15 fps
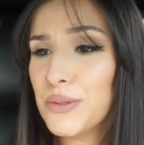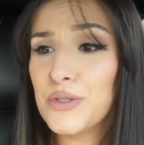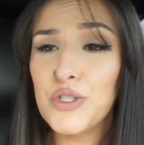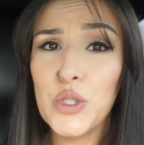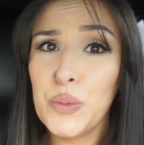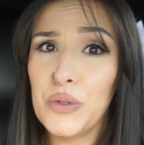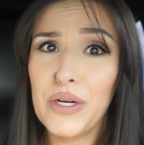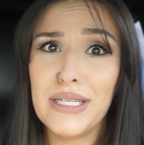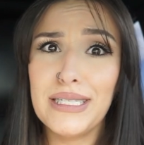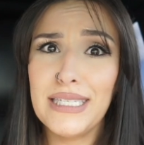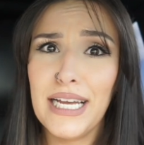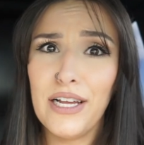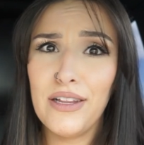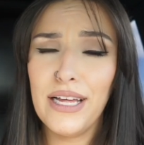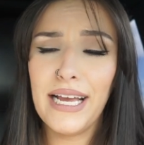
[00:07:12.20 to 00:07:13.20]
super on
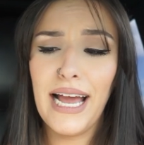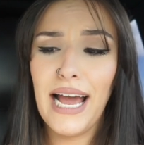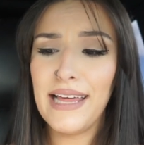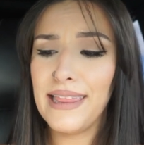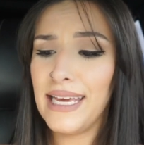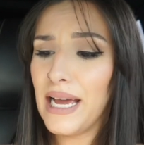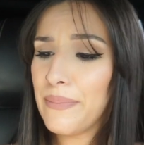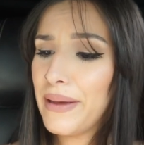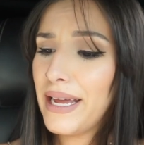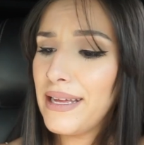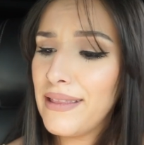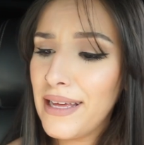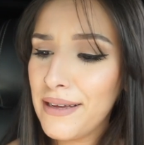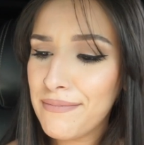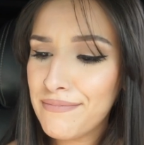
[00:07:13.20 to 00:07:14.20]
sale. Like, I think I
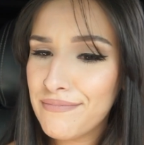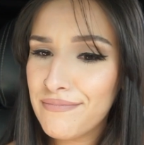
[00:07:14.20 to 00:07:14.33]
paid like